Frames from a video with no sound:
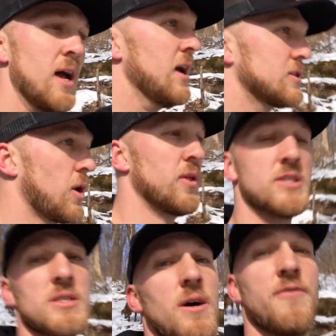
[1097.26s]
So this
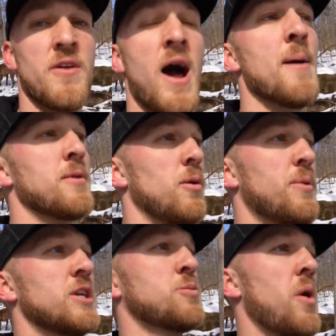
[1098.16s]
is a phenomenal
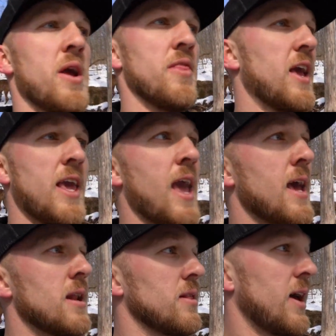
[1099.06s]
pinch point. They
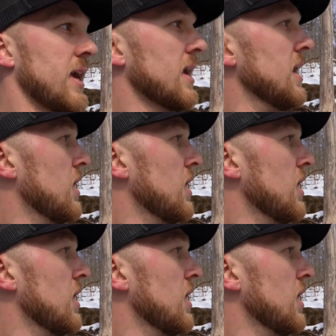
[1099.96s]
can't, like,